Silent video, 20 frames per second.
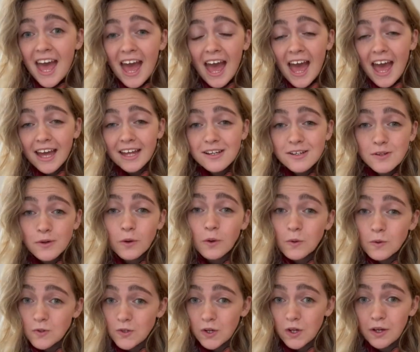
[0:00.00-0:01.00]
and
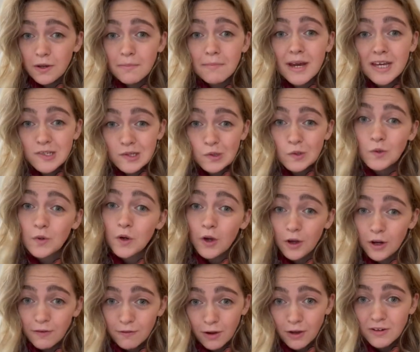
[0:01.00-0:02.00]
also my school
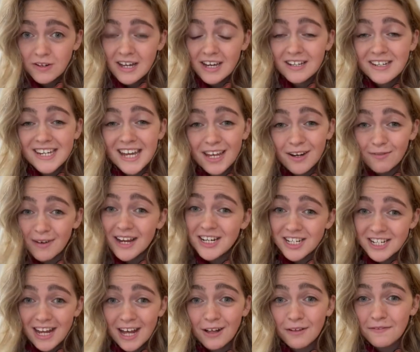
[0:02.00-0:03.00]
code of conduct and
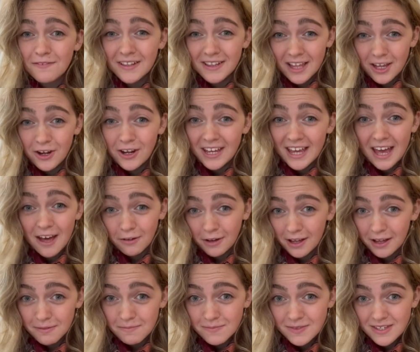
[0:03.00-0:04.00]
rationale for learning
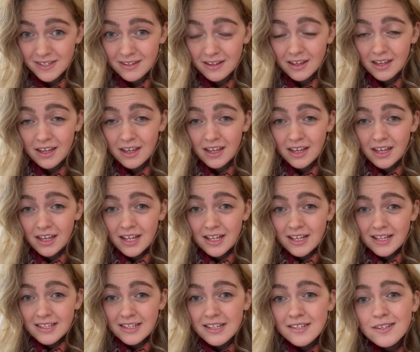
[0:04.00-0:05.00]
outcomes.
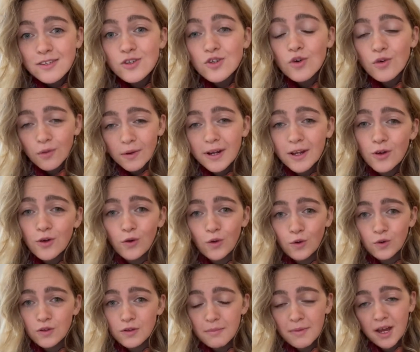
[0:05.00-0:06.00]
This is
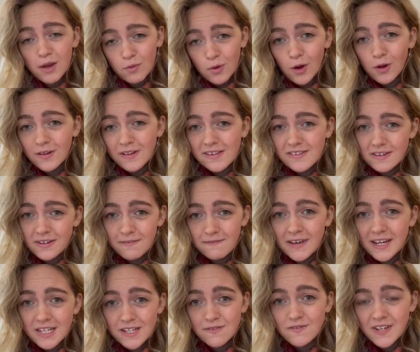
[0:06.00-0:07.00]
critical to my role as an
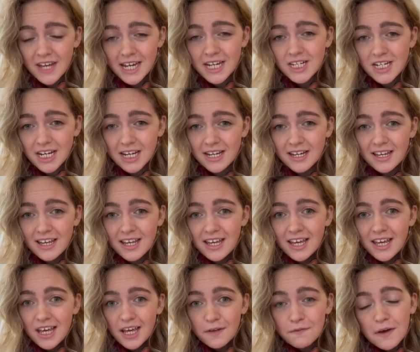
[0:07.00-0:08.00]
effective teacher.
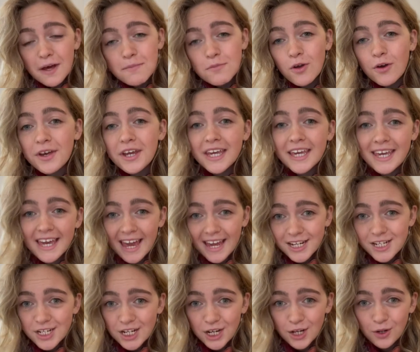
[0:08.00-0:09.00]
If I'm not
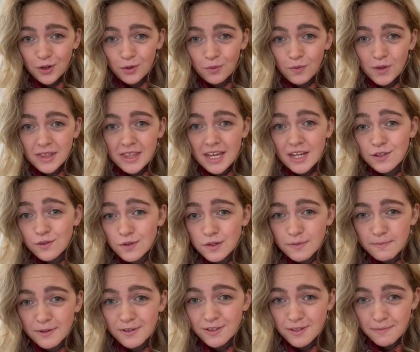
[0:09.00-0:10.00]
engaging with these
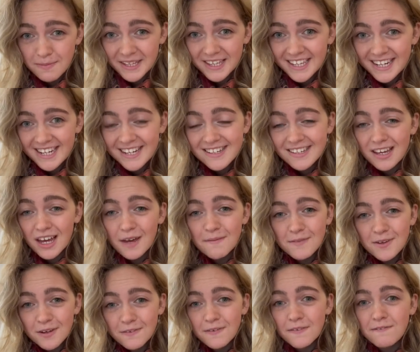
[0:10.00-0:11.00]
responsibilities,
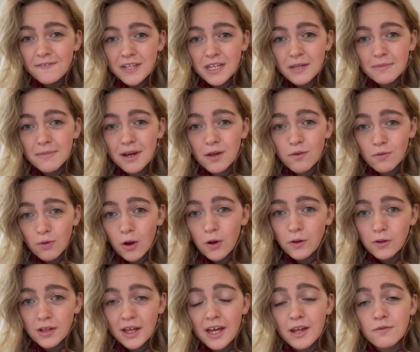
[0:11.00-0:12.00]
I'm not fulfilling my
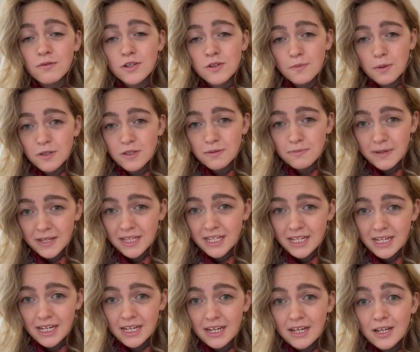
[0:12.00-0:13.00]
role and
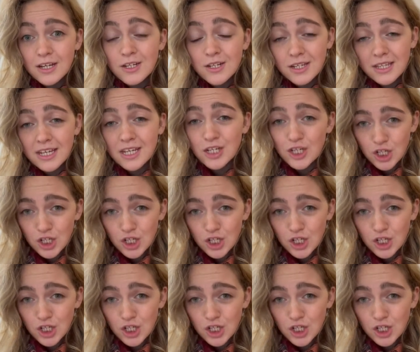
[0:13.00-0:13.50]
responsibility to these